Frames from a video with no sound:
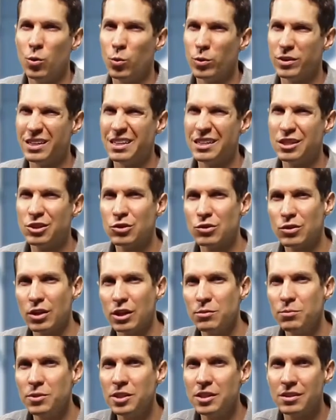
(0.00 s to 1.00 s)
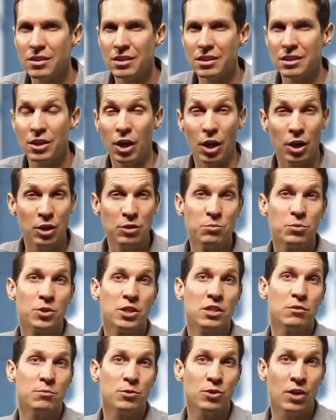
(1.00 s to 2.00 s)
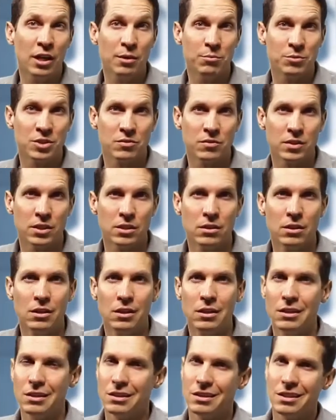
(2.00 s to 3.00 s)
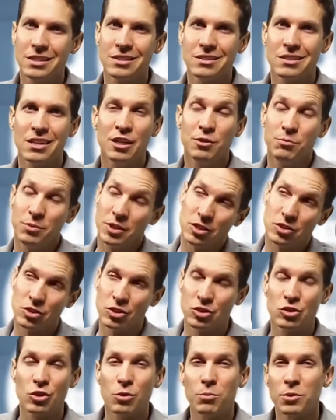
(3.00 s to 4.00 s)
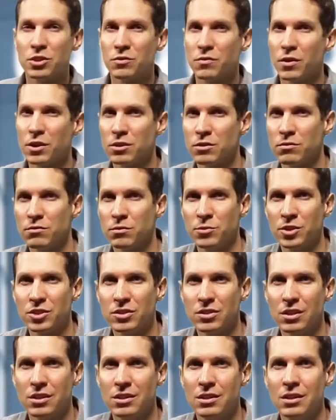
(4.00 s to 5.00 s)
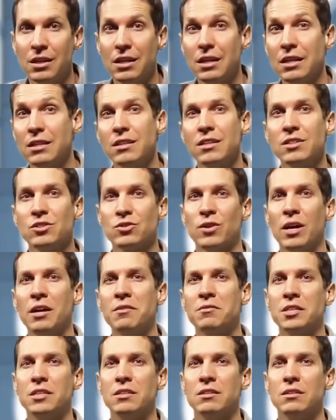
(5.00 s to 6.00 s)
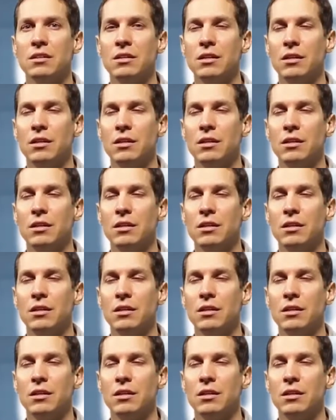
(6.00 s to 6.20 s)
with an incredibly thin, unbreathable atmosphere, less light because you're so much farther from the sun, and less gravity.